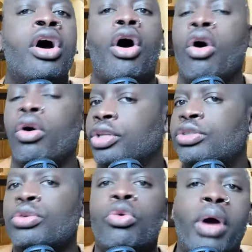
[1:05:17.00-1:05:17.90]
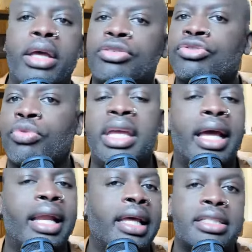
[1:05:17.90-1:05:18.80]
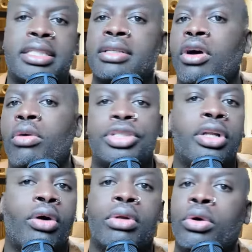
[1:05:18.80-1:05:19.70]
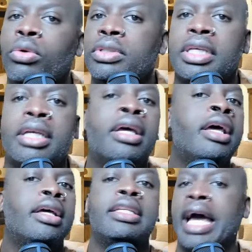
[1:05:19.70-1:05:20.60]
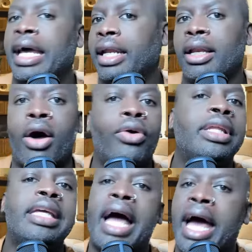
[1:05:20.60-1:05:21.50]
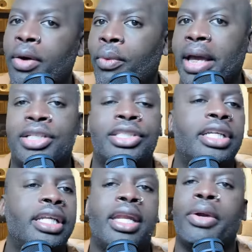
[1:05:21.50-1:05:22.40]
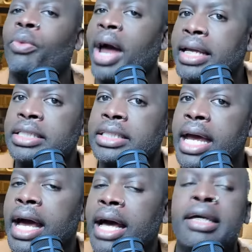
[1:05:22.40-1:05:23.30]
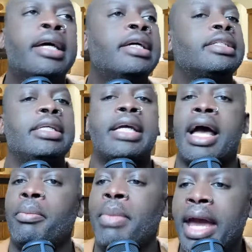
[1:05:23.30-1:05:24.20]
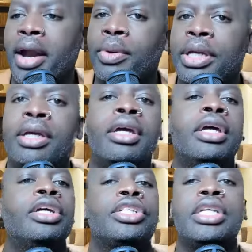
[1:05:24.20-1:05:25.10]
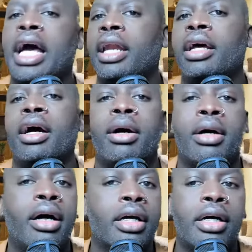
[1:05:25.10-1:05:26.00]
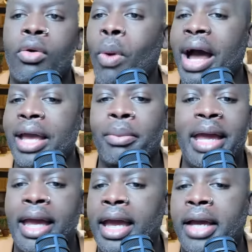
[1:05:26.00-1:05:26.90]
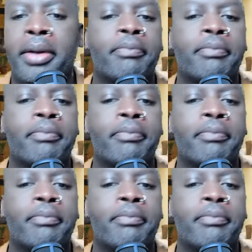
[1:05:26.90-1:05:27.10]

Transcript: on a two-way street, and let's just hope she don't lose it down a lonely highway. She did it right, child. She got married. She got her a good white man.